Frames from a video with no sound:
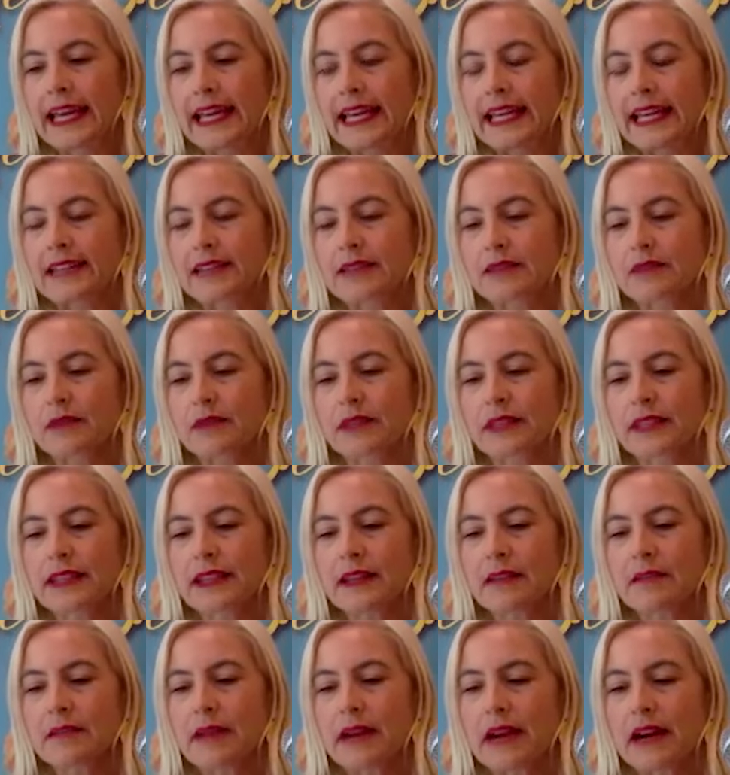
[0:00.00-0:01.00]
It's really
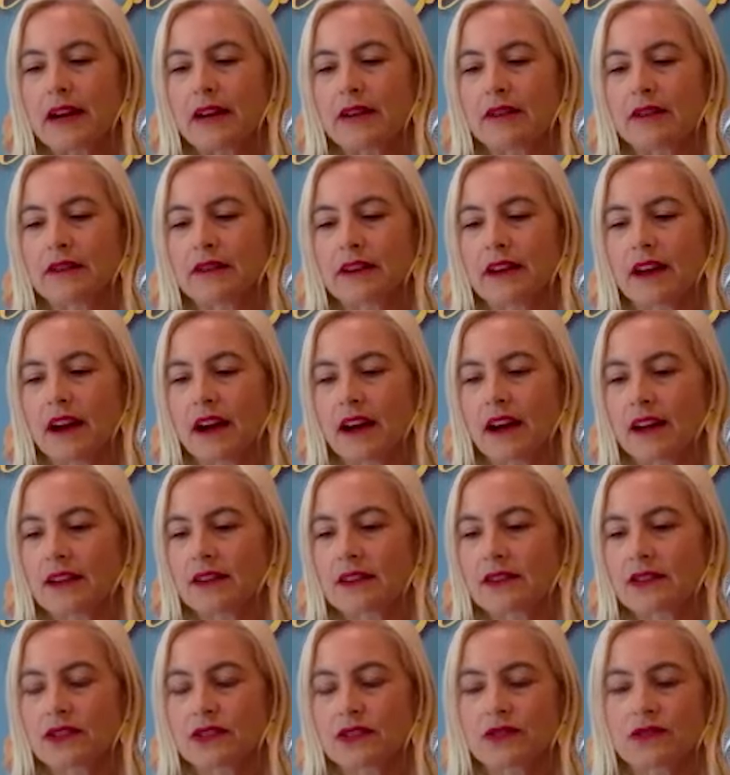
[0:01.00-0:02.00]
about
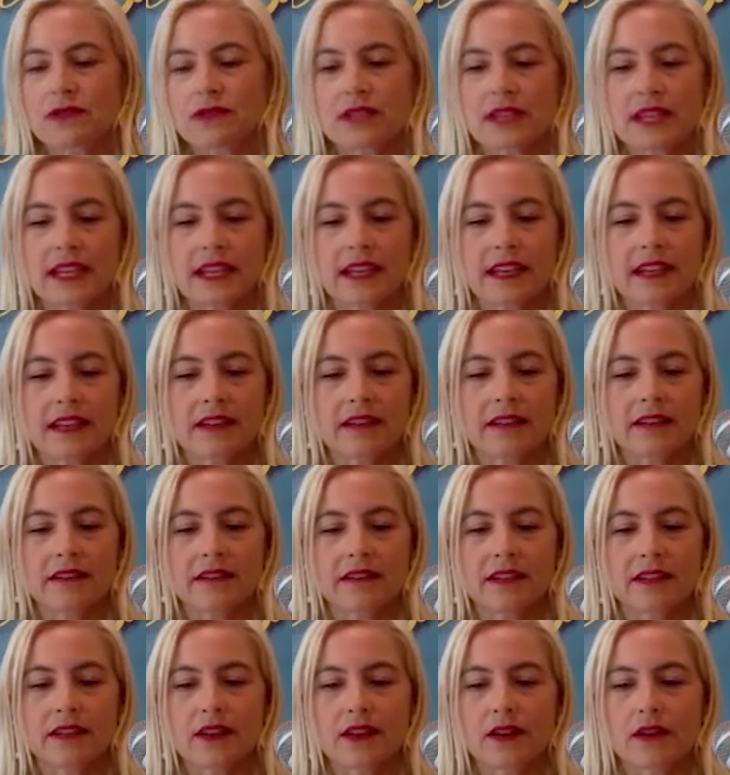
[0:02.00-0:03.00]
not choosing,
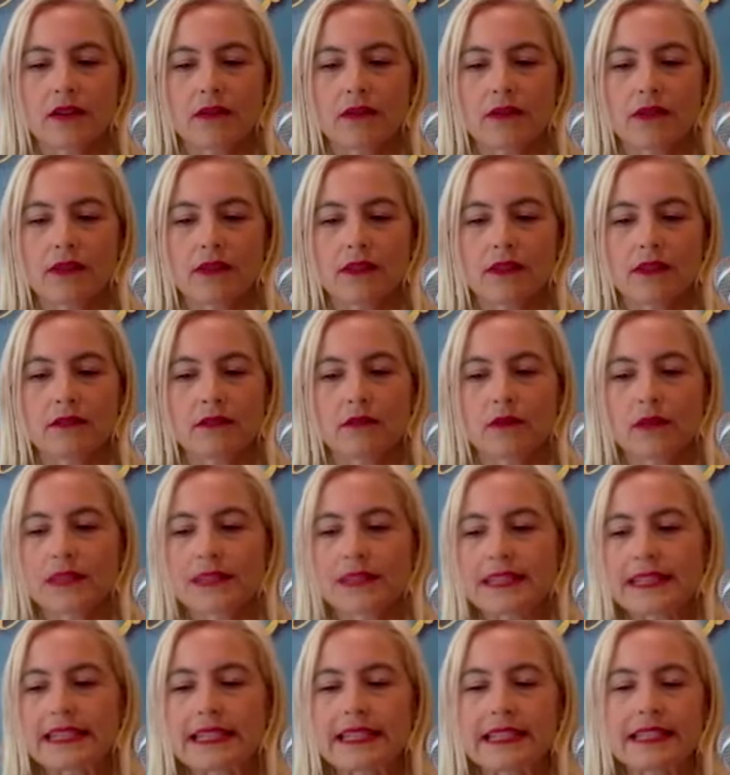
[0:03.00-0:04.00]
you know,
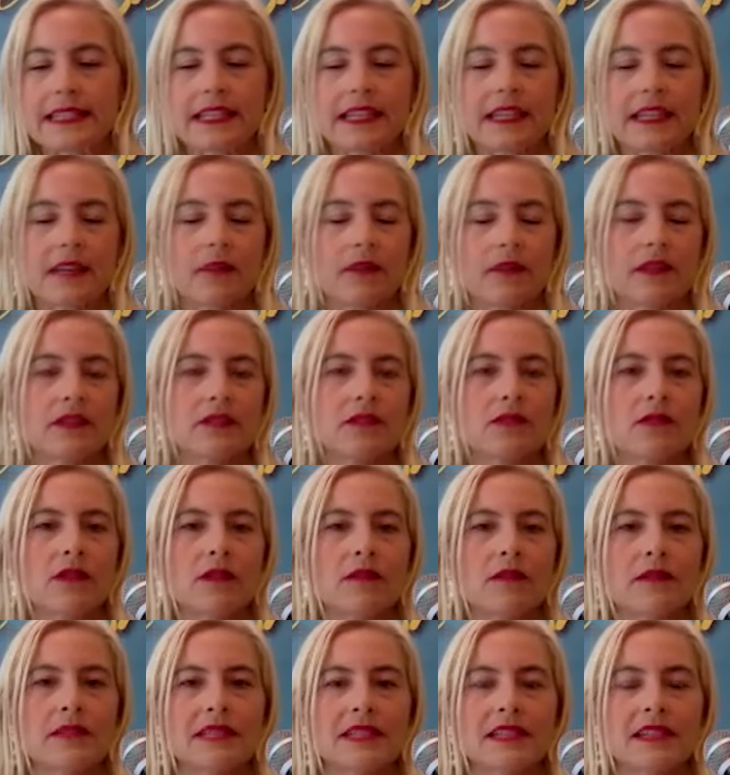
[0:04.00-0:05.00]
what's easy or what's
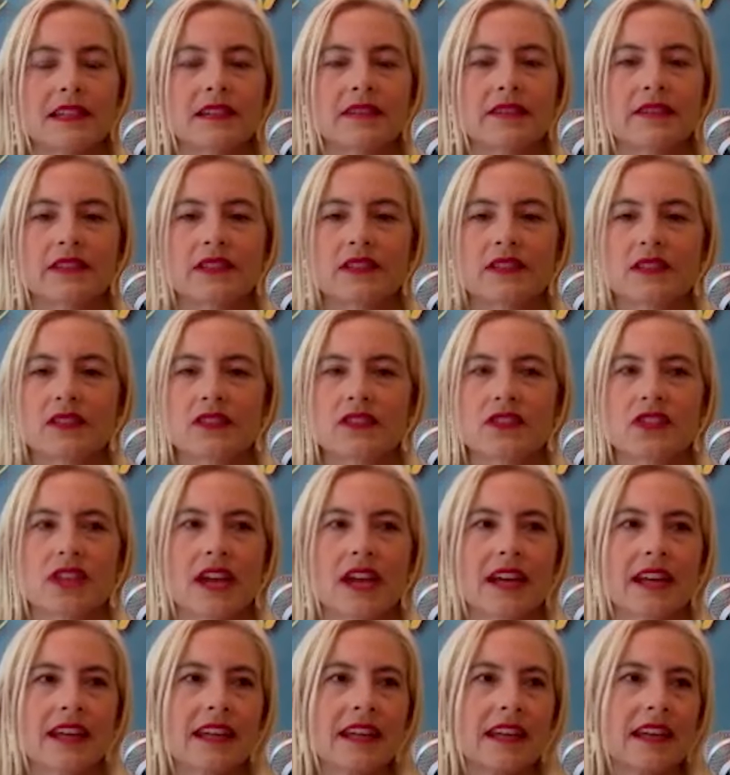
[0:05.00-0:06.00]
normative and just
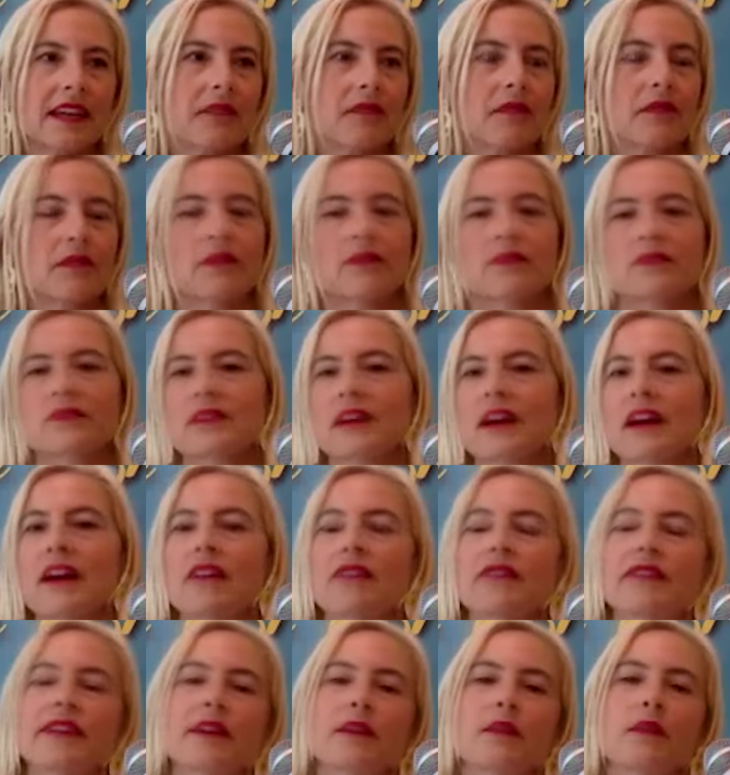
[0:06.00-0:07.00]
checking in with
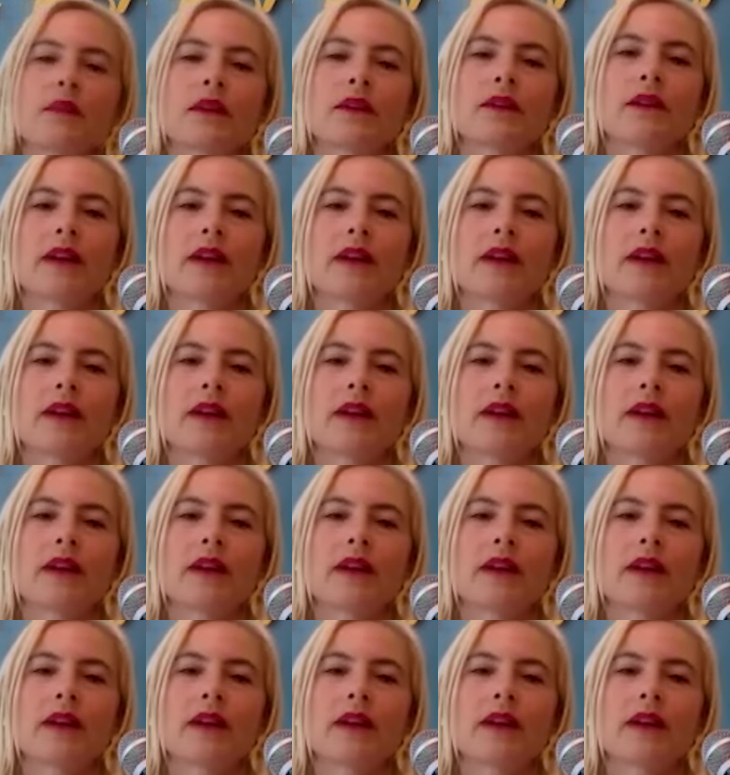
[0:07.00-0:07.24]
yourself like what do